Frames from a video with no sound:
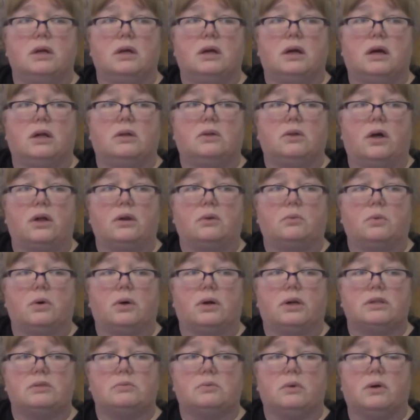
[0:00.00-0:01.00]
a lot of work
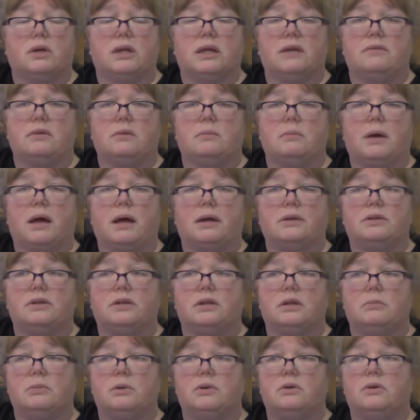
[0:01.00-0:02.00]
as well giving back to
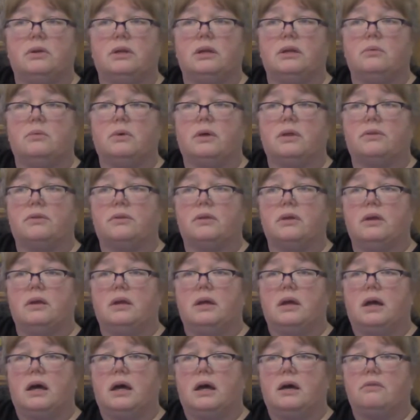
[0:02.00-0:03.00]
community with
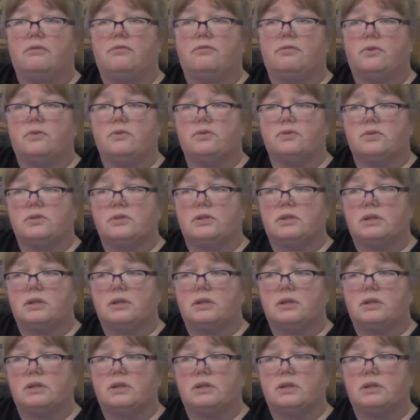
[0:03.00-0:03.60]
first